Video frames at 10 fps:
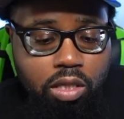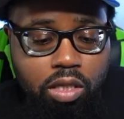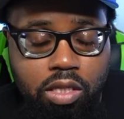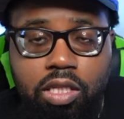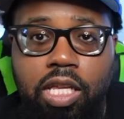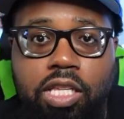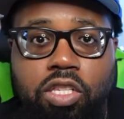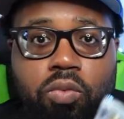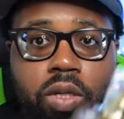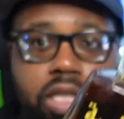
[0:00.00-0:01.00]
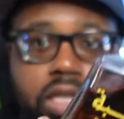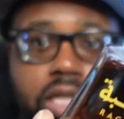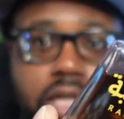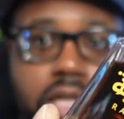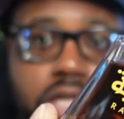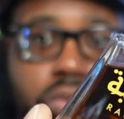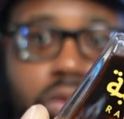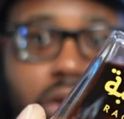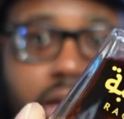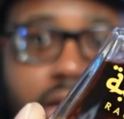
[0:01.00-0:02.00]
it's less sweet than this
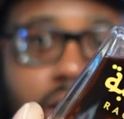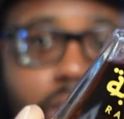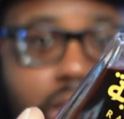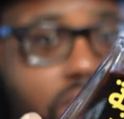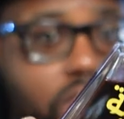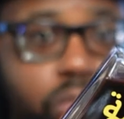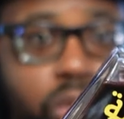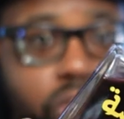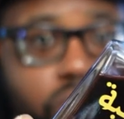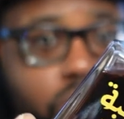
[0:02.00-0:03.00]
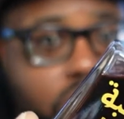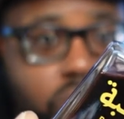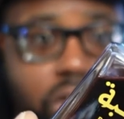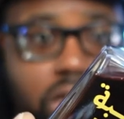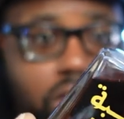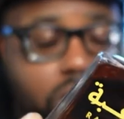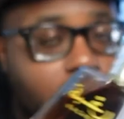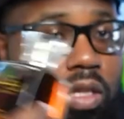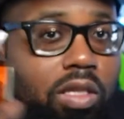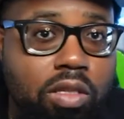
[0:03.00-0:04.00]
one right here but this is beautiful as well
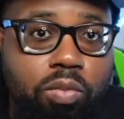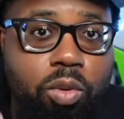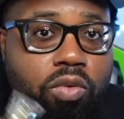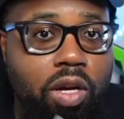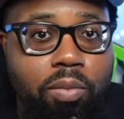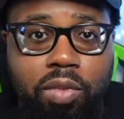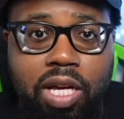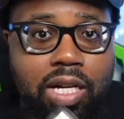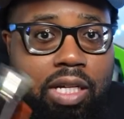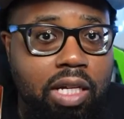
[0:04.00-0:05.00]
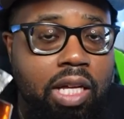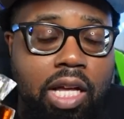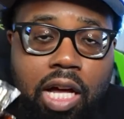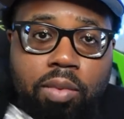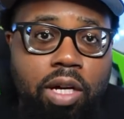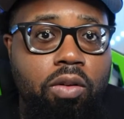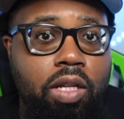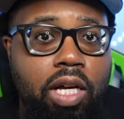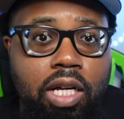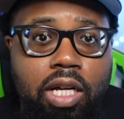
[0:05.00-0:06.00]
this is beautiful i'm kind of i'm not gonna
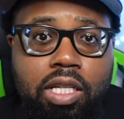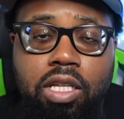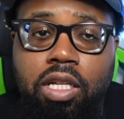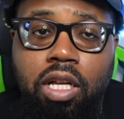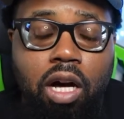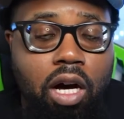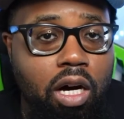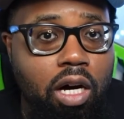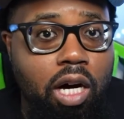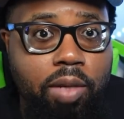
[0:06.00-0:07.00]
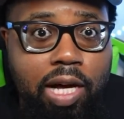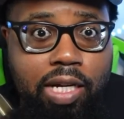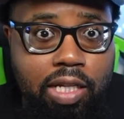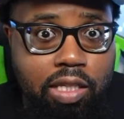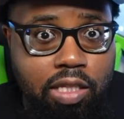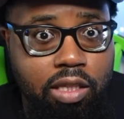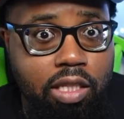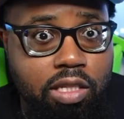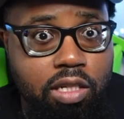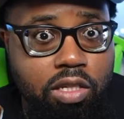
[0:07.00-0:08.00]
lie guys uh, i'm kind of
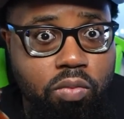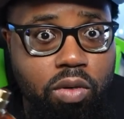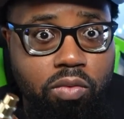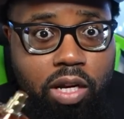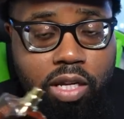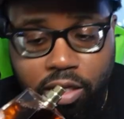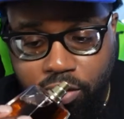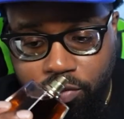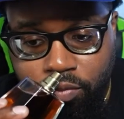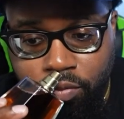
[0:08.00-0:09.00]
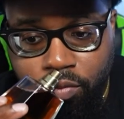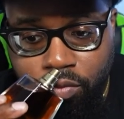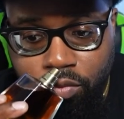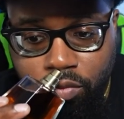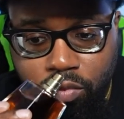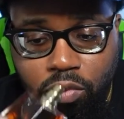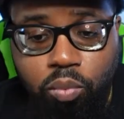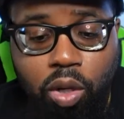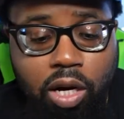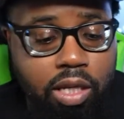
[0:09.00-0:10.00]
addicted to this one right here
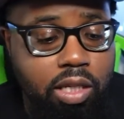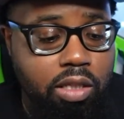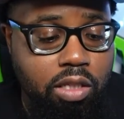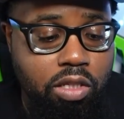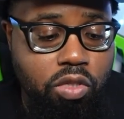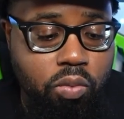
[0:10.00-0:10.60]
but this